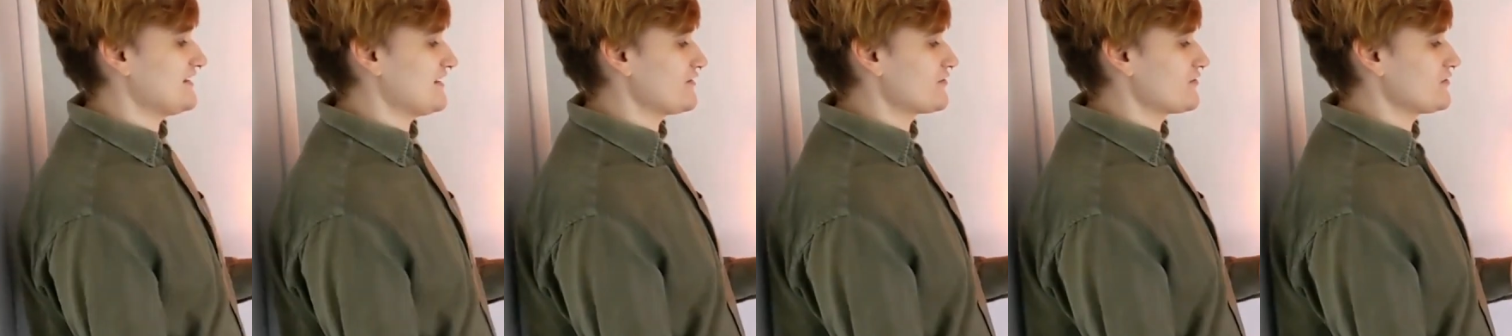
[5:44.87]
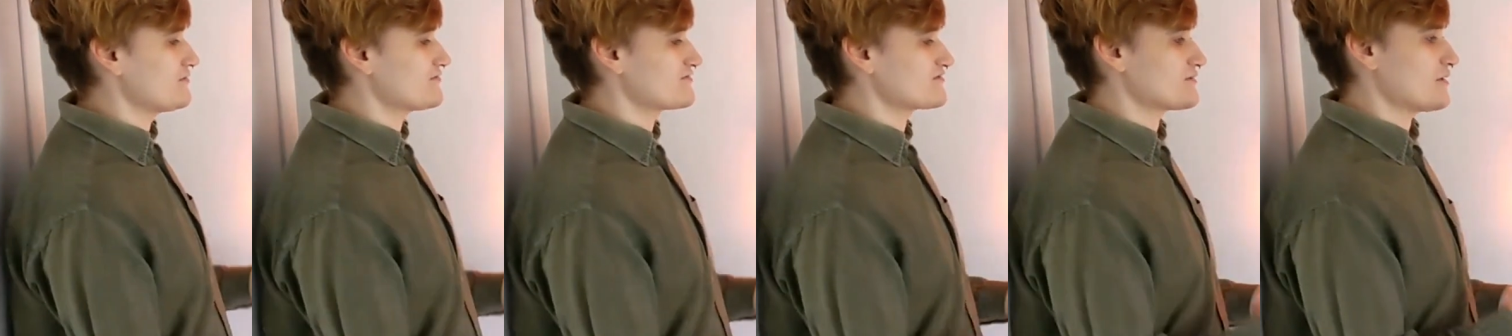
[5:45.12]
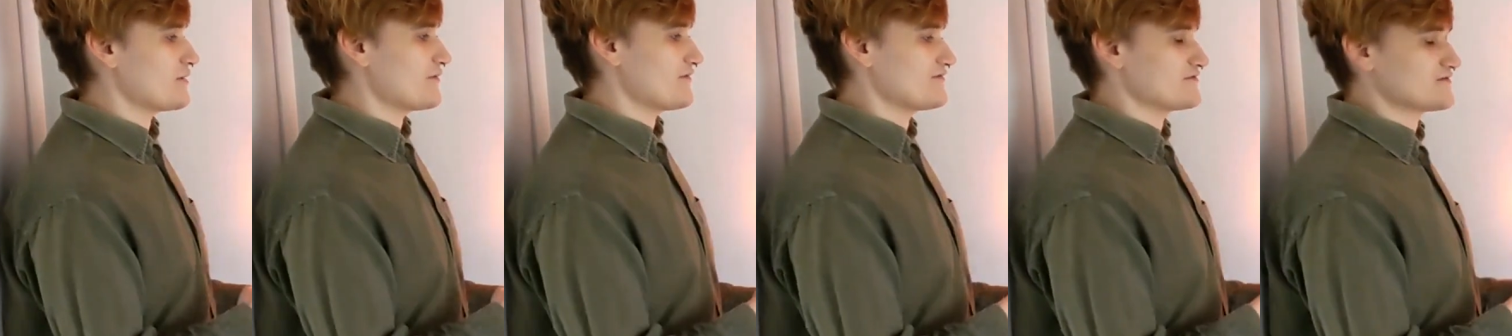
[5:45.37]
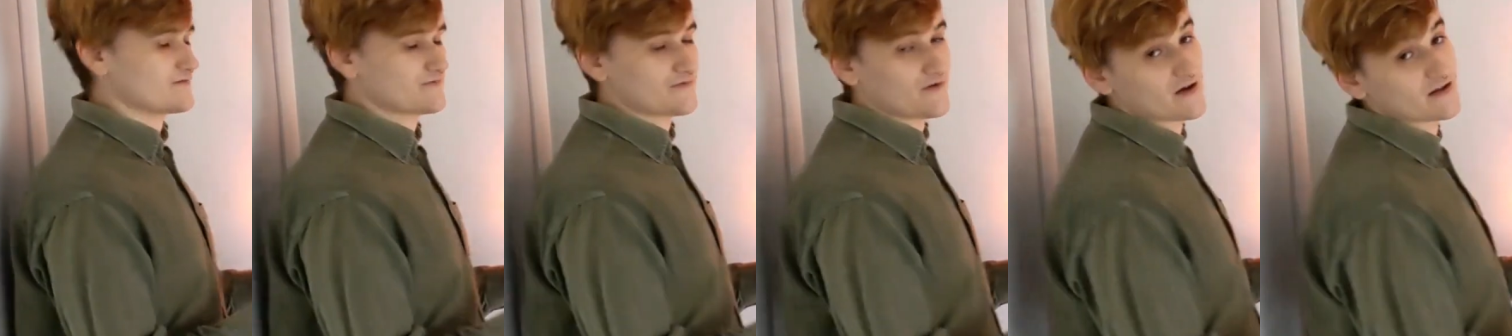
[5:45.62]
Lie groups where
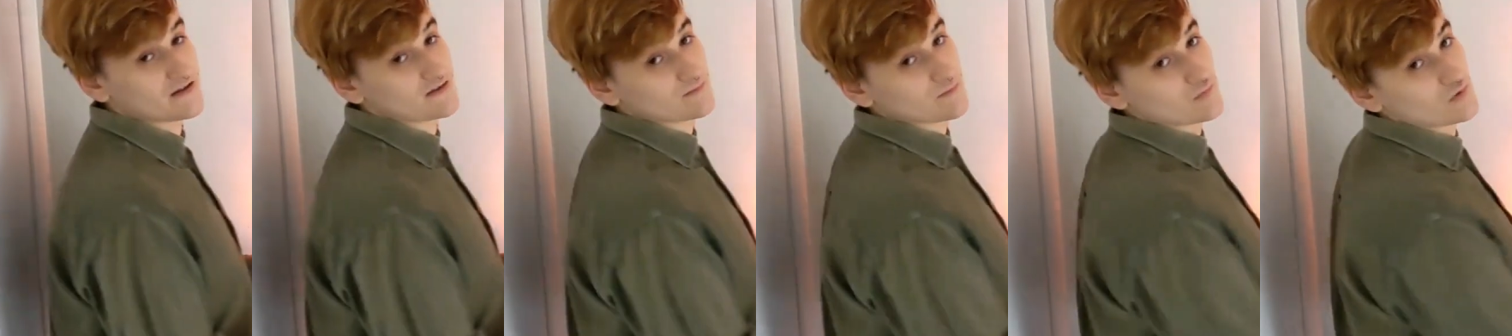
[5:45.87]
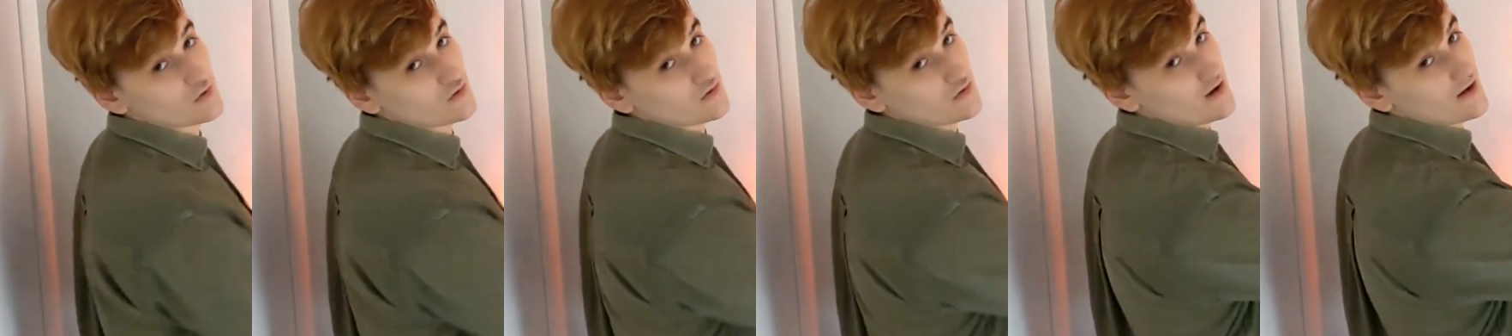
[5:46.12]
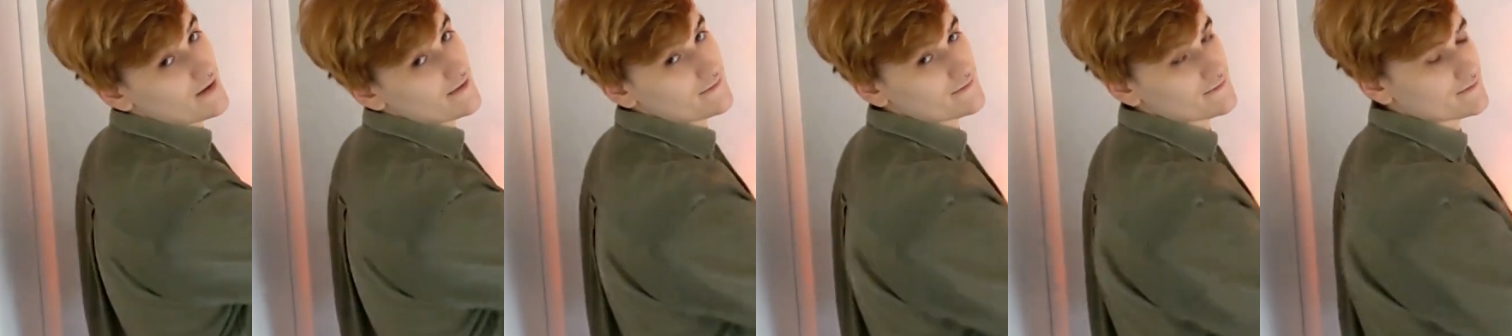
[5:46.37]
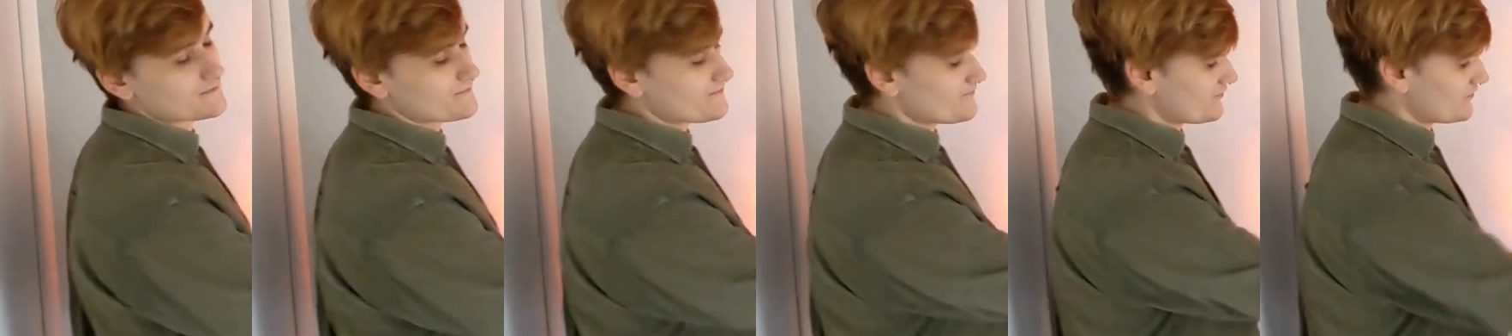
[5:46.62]
we've defined more kind
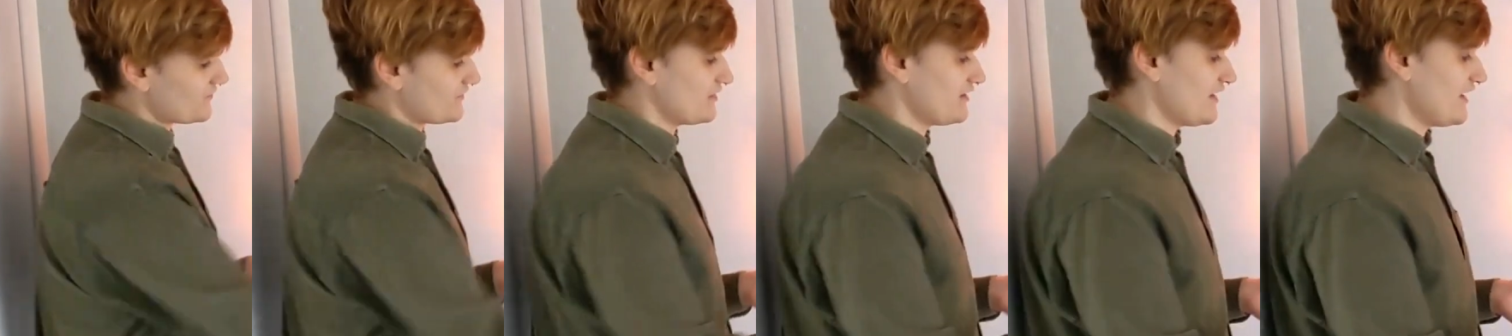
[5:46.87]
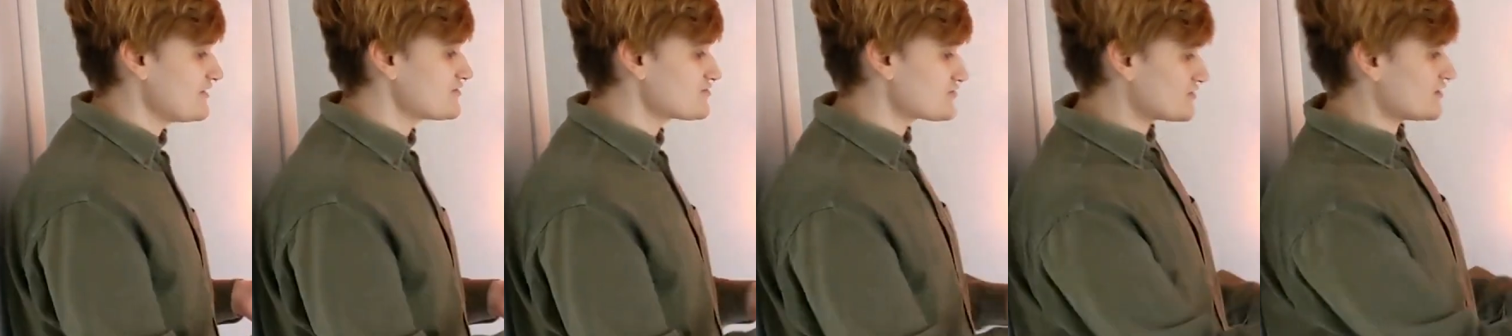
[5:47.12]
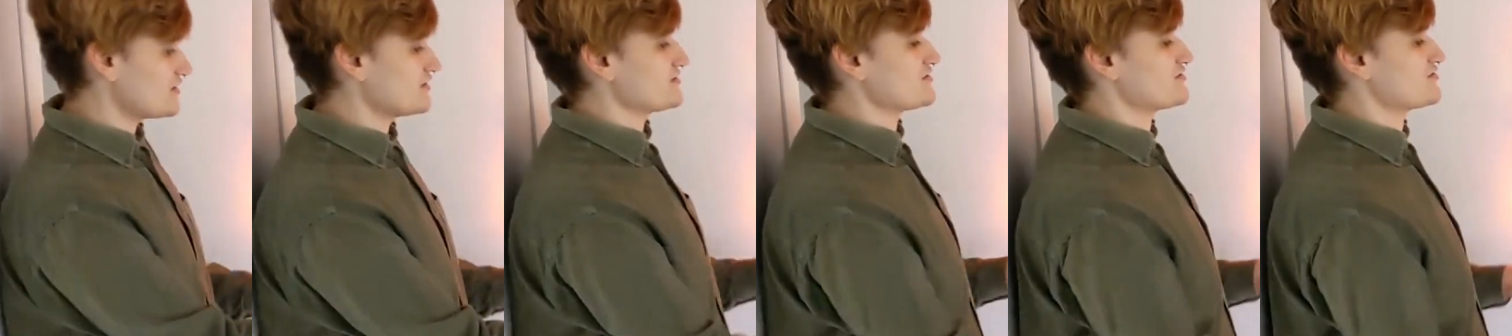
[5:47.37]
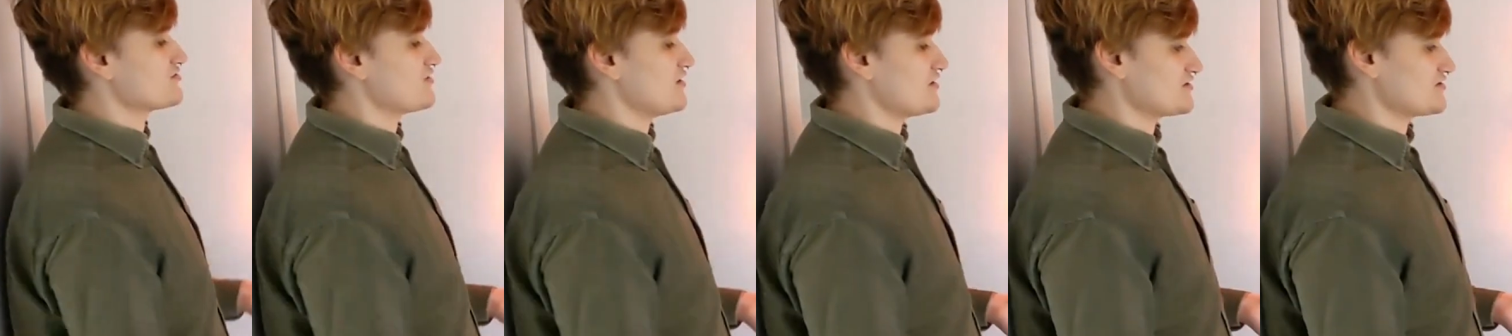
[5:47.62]
of intricate
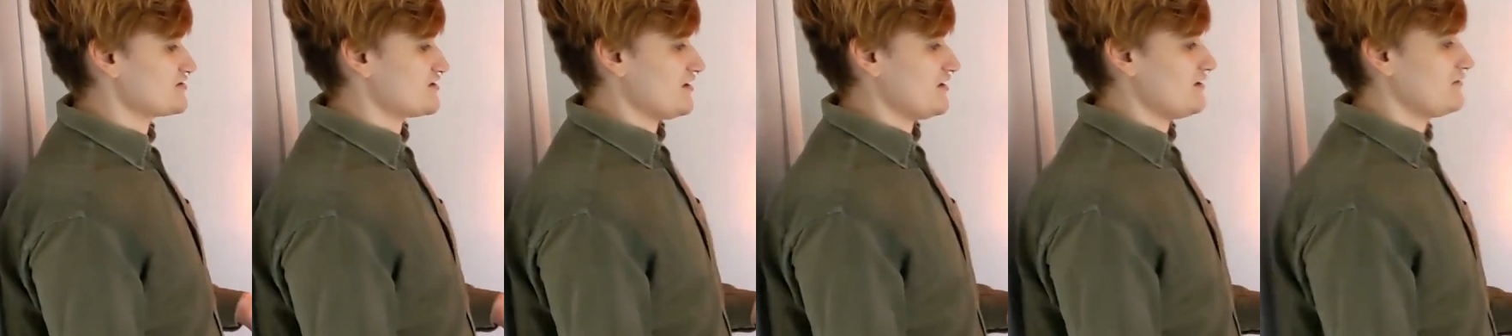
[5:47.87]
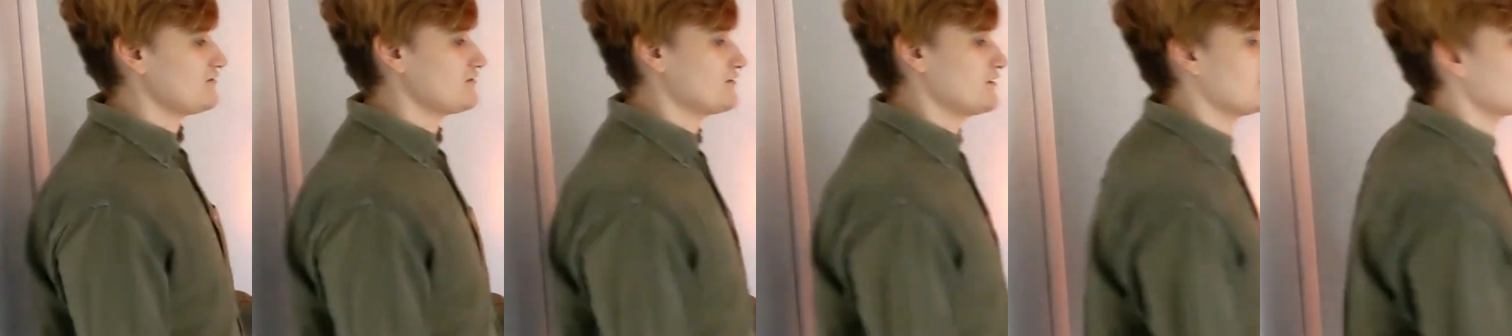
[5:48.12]
structure,